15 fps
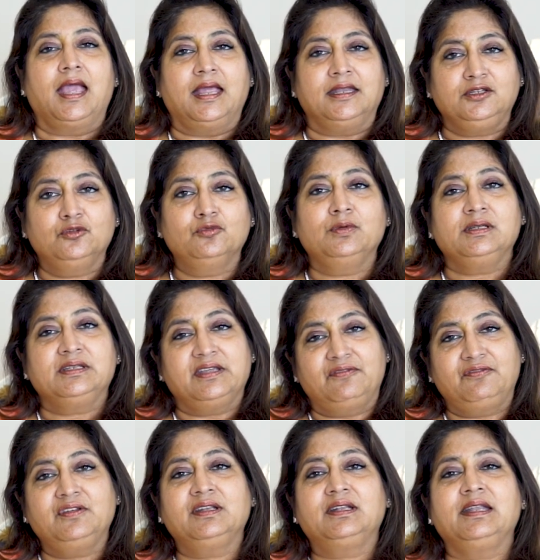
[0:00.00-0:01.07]
and you will
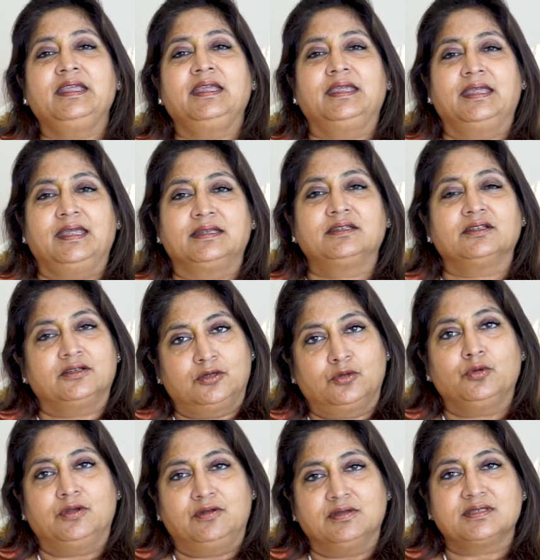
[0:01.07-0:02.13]
definitely get a
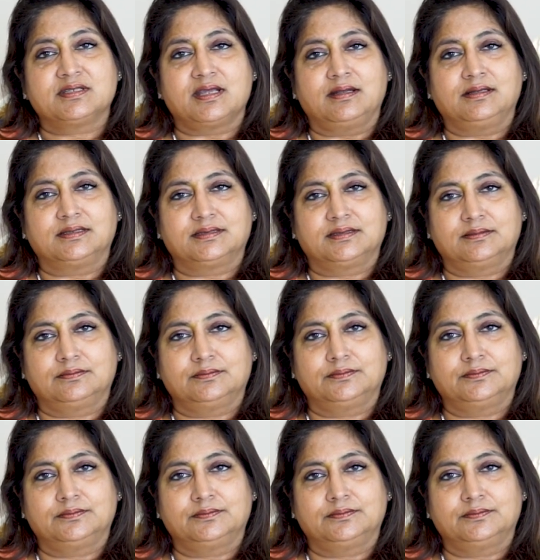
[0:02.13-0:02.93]
good result.